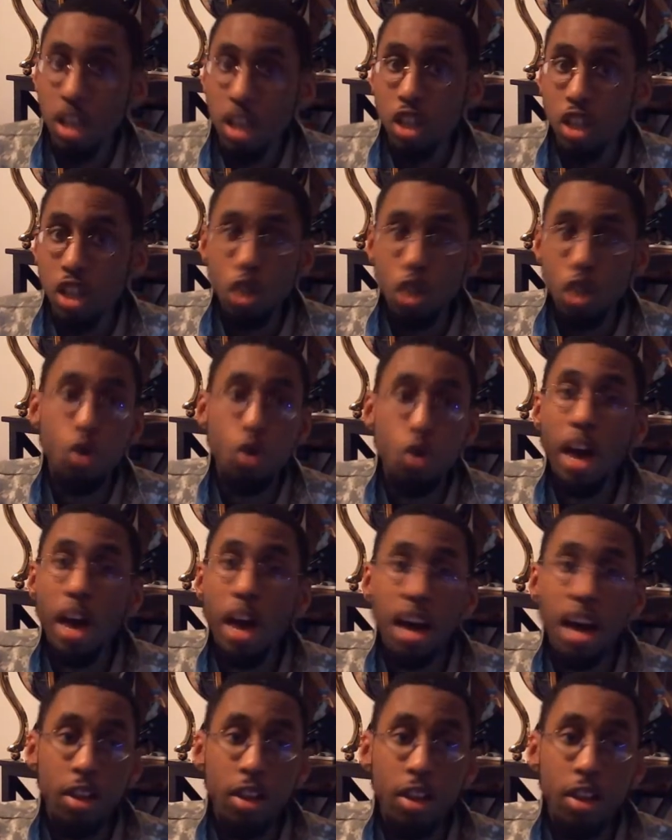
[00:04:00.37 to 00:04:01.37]
you
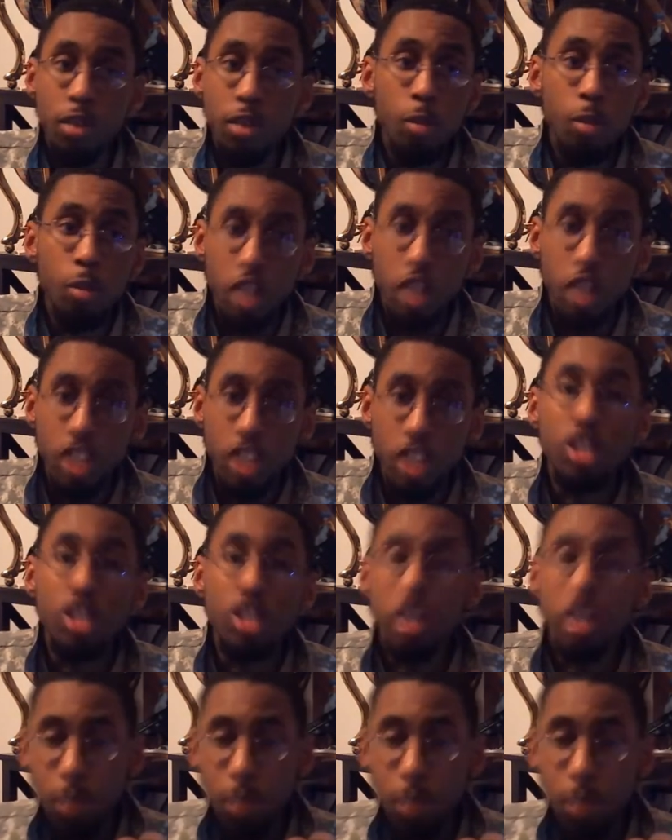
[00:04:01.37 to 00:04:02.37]
have,
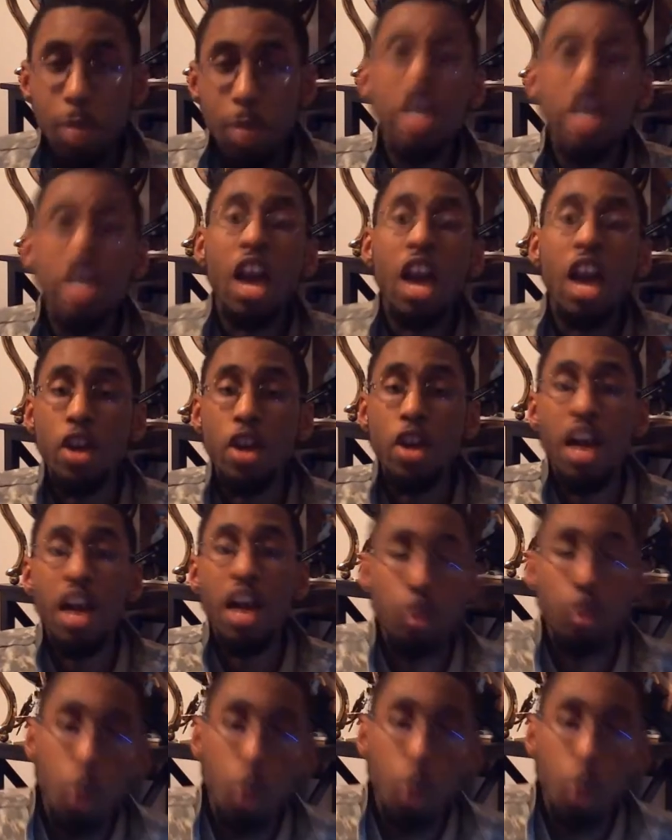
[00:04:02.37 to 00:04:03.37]
maybe, yeah, you have
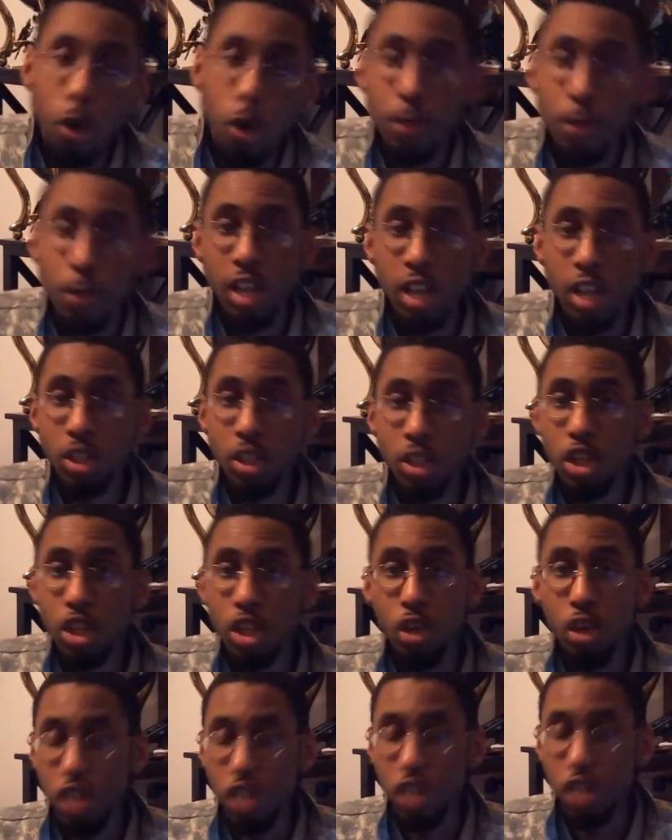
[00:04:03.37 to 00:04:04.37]
your Moe fans
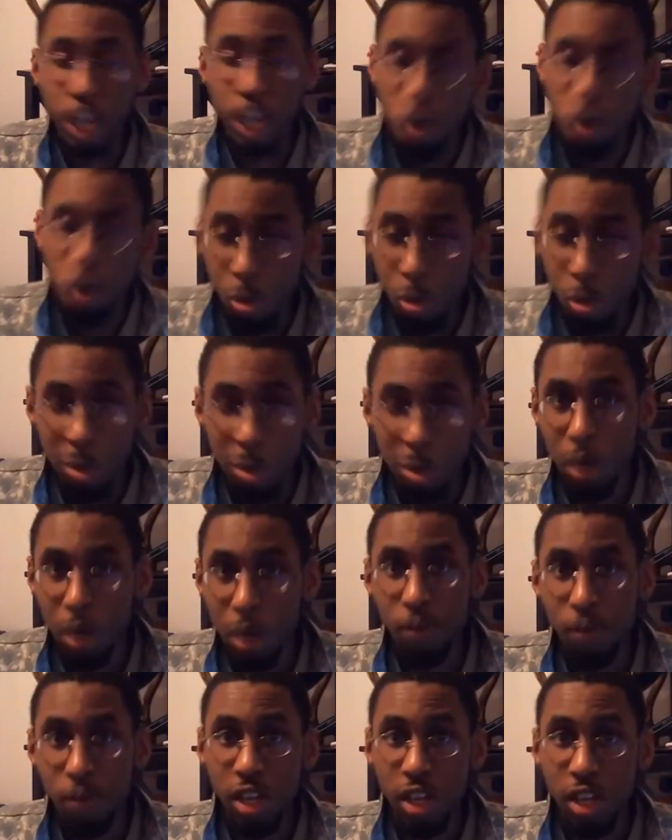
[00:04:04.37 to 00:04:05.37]
here and your Cowboy
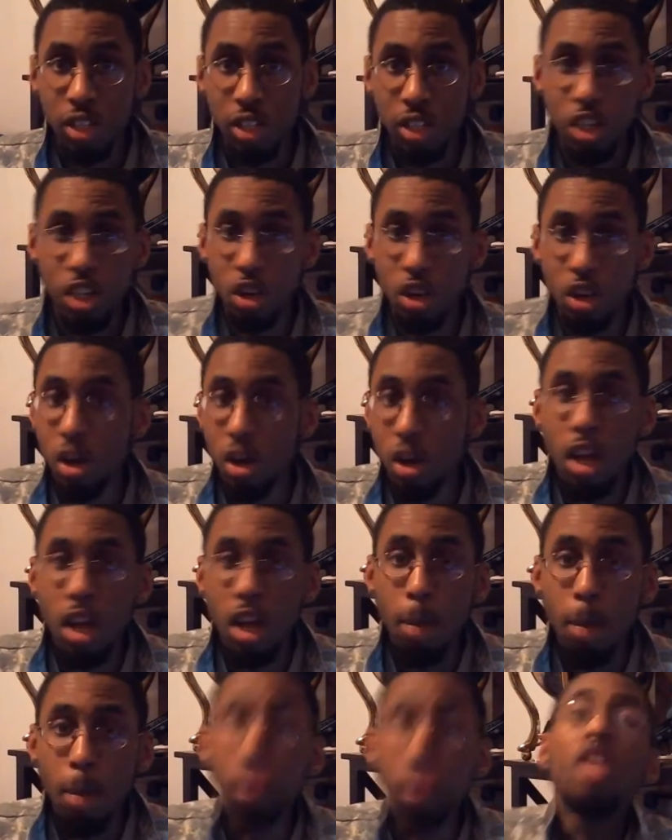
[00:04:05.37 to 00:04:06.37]
Bebop fans here,
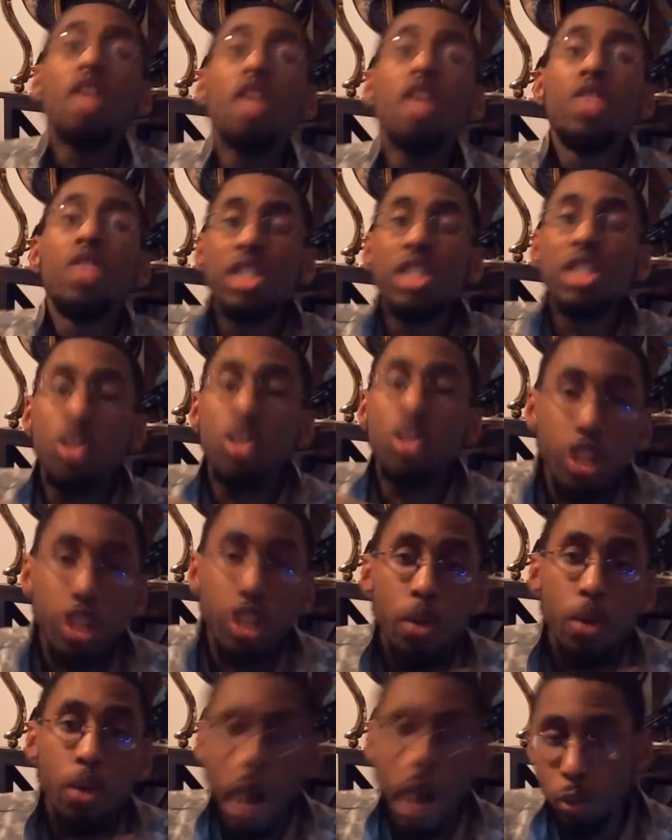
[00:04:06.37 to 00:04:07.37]
but they still
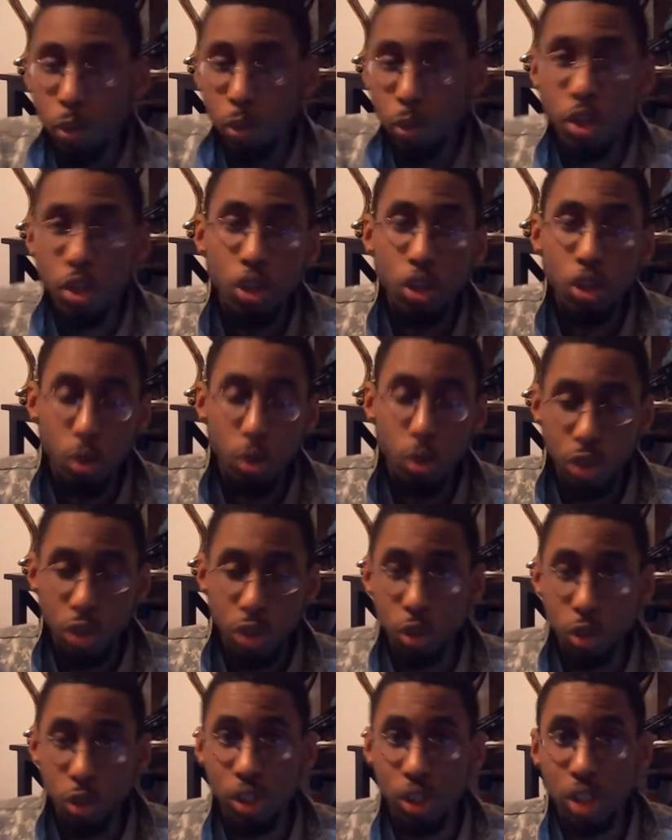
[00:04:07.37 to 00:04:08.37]
interact with each other and
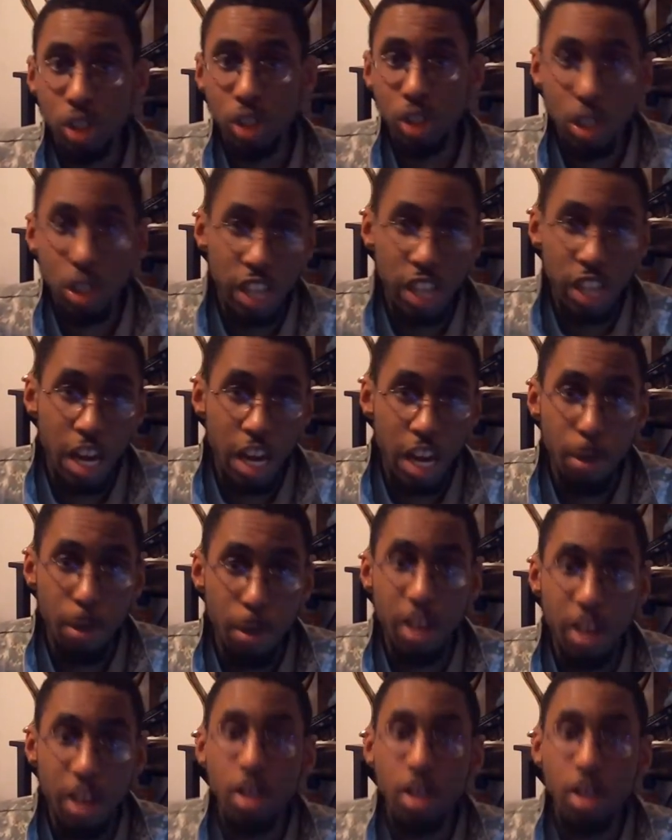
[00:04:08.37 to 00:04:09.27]
still discuss anime,